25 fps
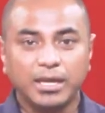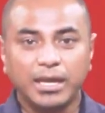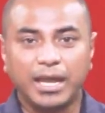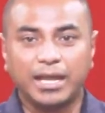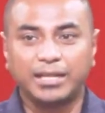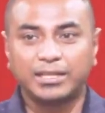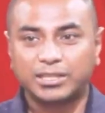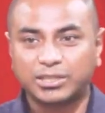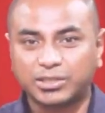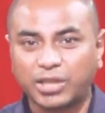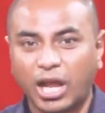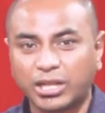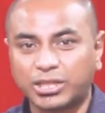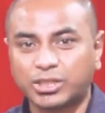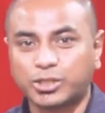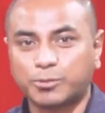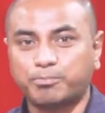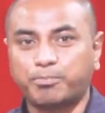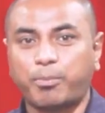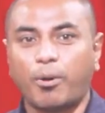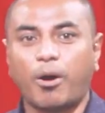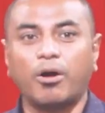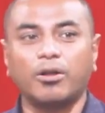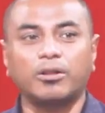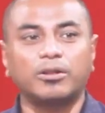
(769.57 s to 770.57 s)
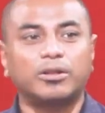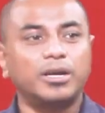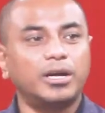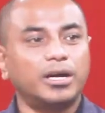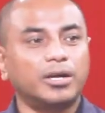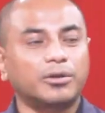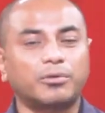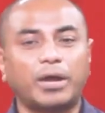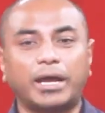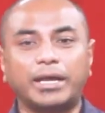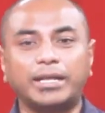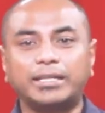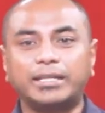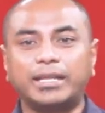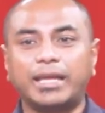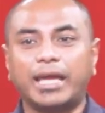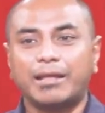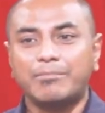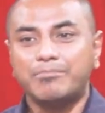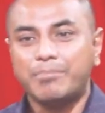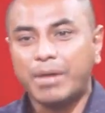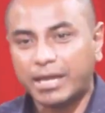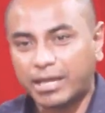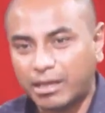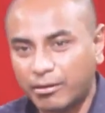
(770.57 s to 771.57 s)
and touched Paul right there
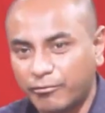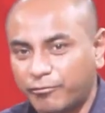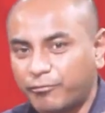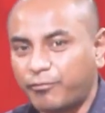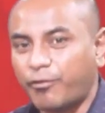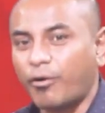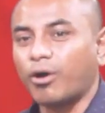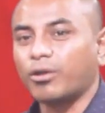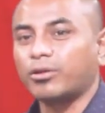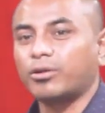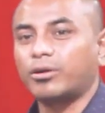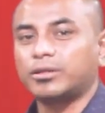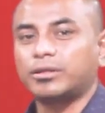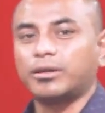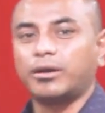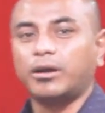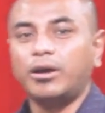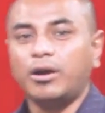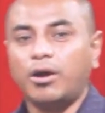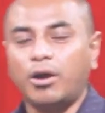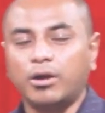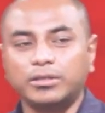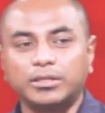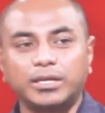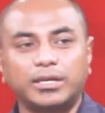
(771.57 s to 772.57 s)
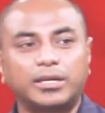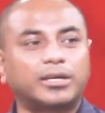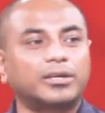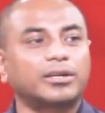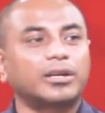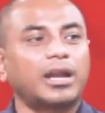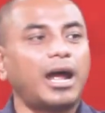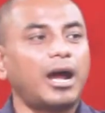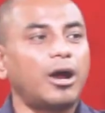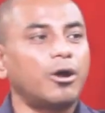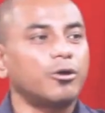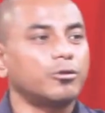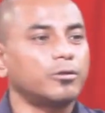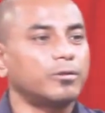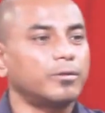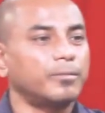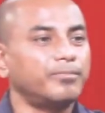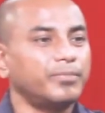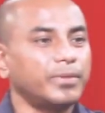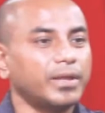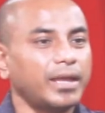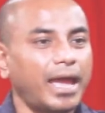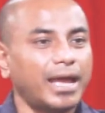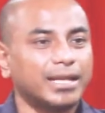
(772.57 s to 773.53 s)
and make him fall on the ground